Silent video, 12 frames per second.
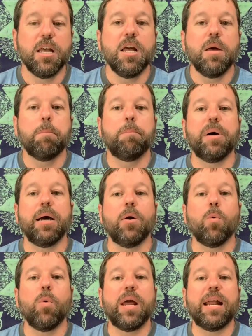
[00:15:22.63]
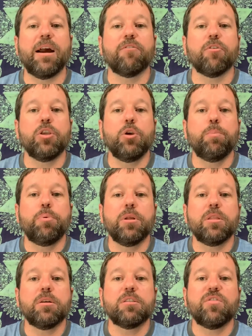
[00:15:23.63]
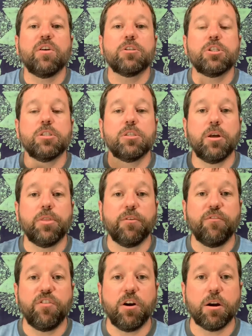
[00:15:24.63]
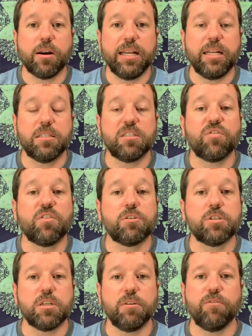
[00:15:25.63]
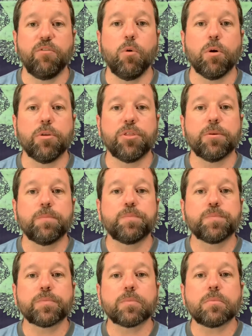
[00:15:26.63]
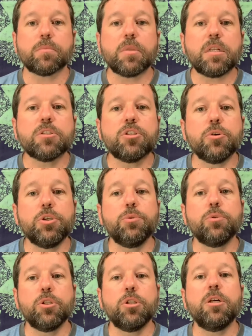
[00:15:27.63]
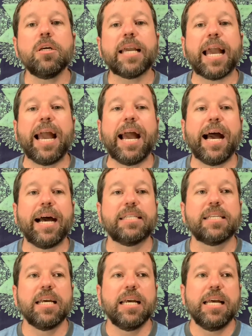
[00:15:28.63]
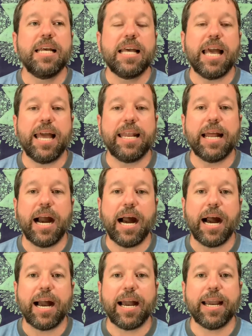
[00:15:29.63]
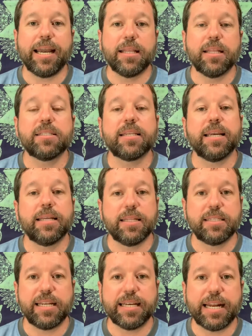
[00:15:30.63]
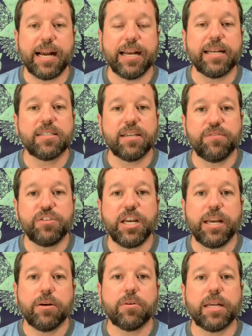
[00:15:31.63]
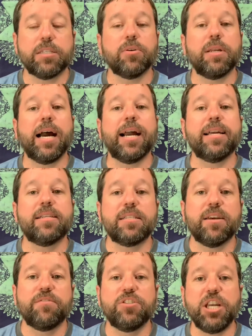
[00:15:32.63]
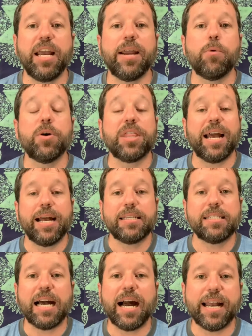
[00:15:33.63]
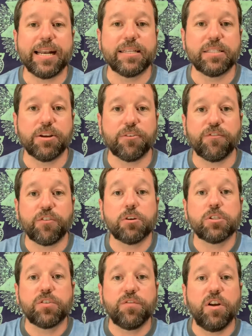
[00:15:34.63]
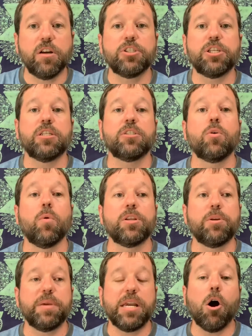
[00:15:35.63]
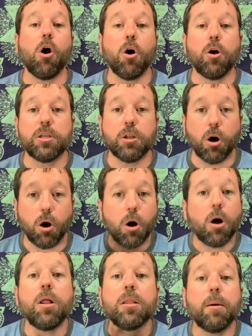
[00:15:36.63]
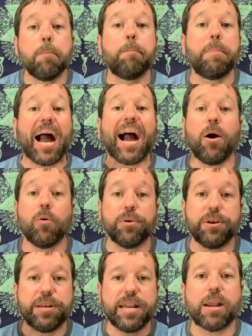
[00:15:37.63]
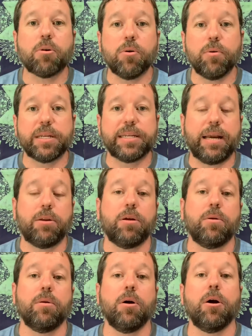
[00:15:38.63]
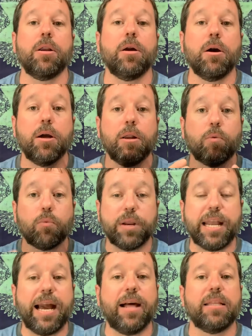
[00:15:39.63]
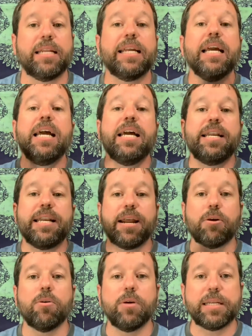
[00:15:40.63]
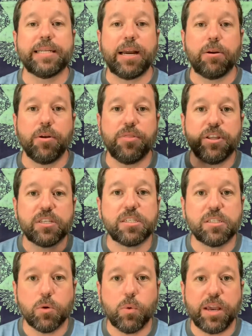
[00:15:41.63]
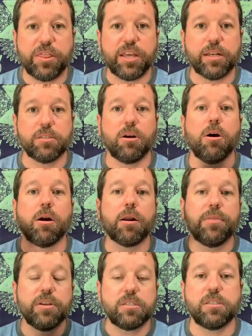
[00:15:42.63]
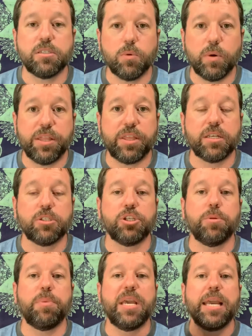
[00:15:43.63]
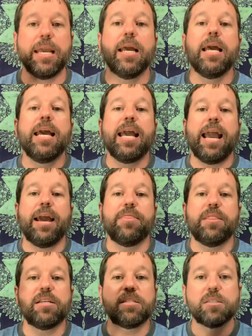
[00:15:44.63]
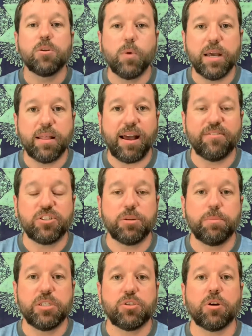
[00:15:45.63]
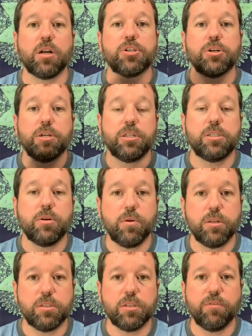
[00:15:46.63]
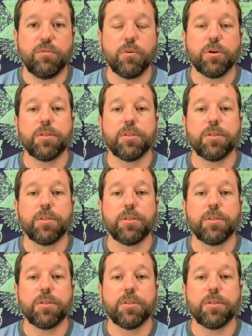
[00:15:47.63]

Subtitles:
But whenever you put those functions on the far ends, first and fourth, so you look at let's take an ISFJ. Okay, so an ISFJ with SI as their first function is going to be all about narrowing down on a reality, narrowing down on this is the way things are, and this is the way things should be, and this is the way life should be structured, and so on and so forth.